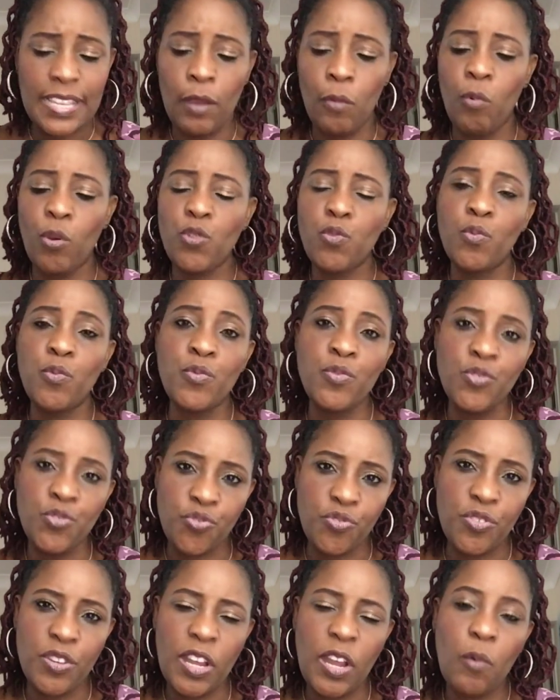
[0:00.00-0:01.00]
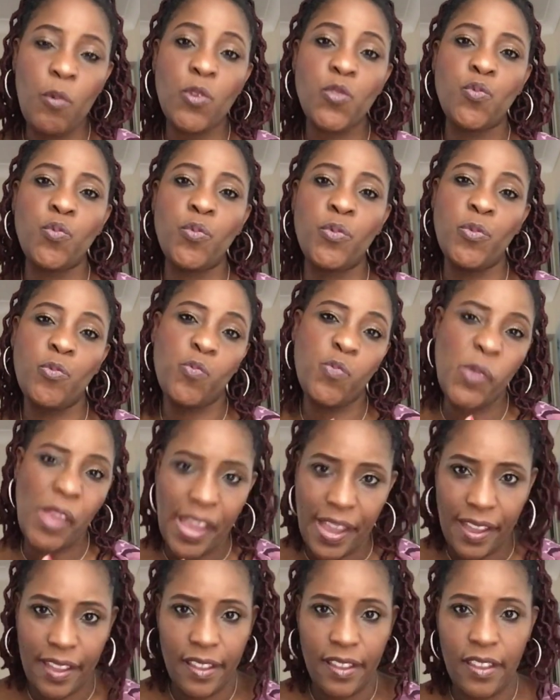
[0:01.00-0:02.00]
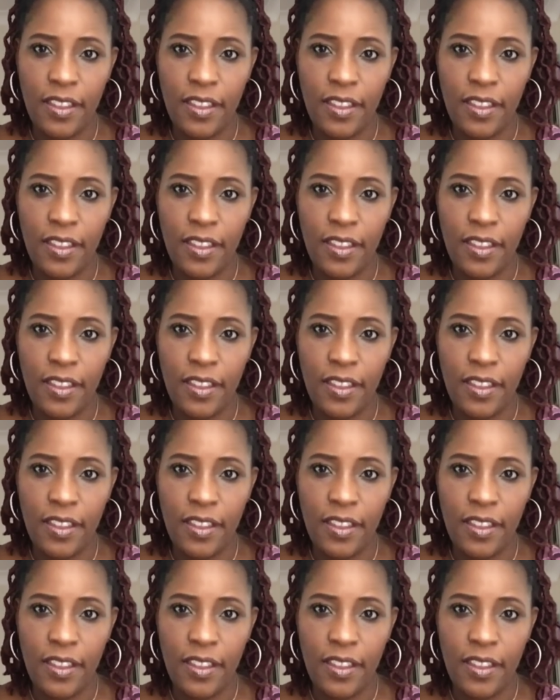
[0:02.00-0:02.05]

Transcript: and what we will drink or what we will wear.